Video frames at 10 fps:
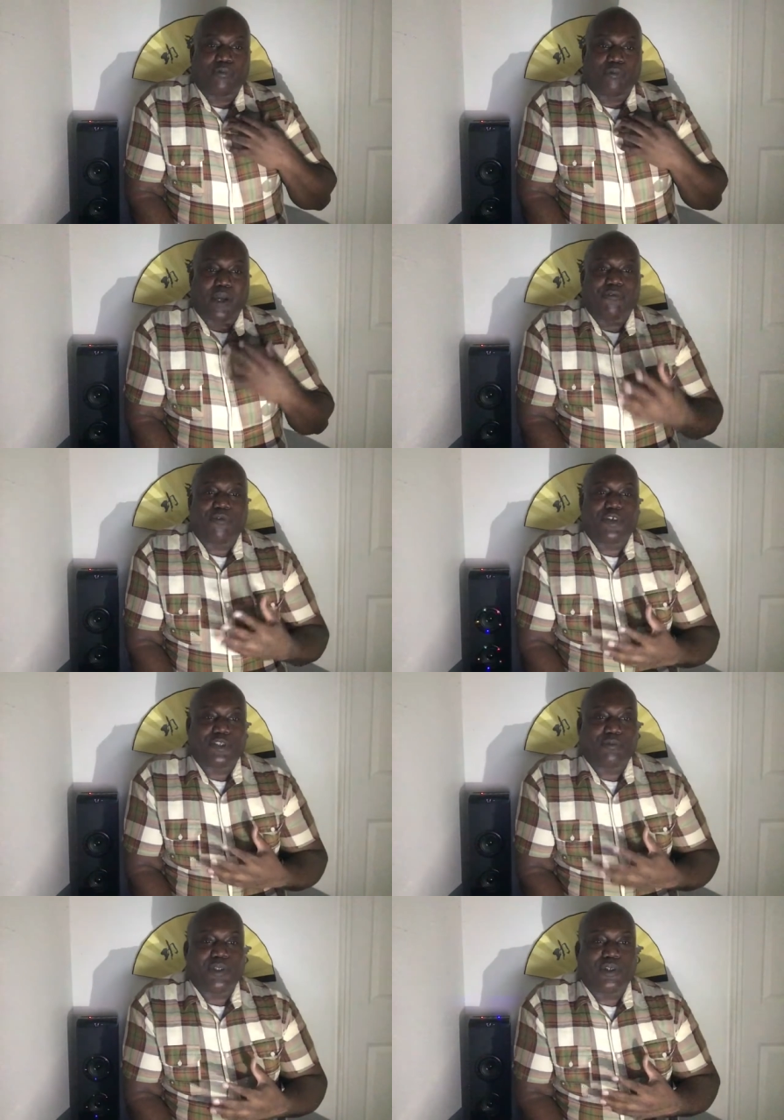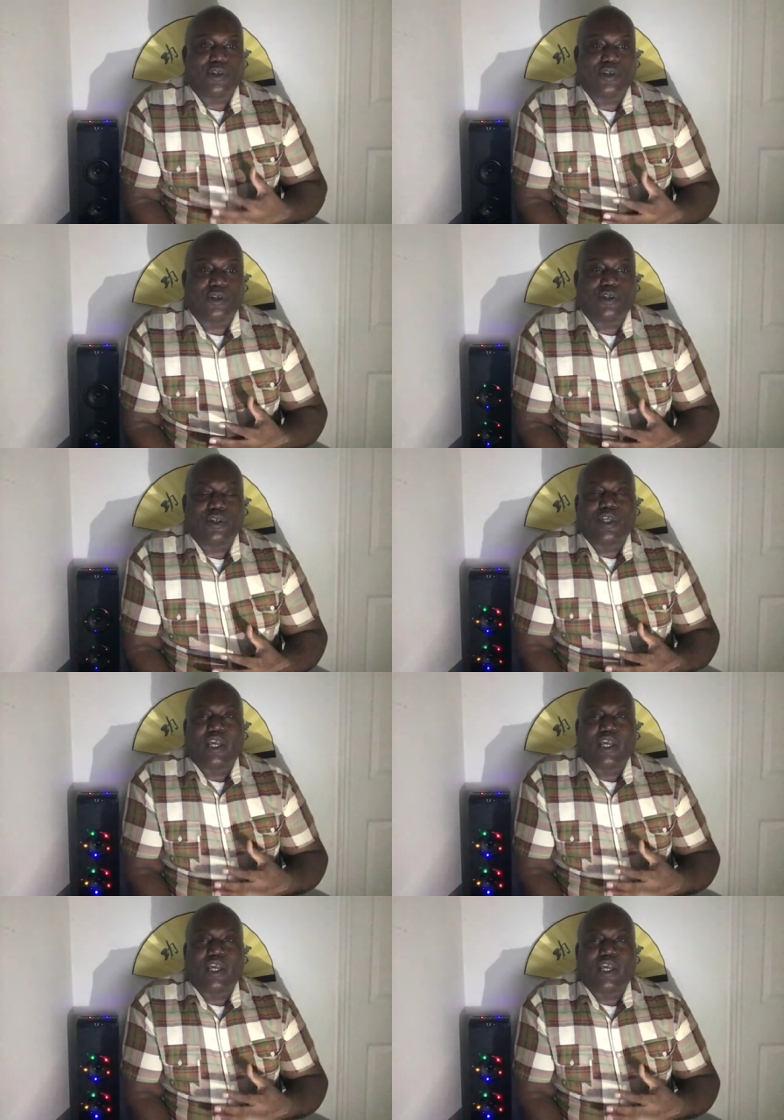my voice be heard?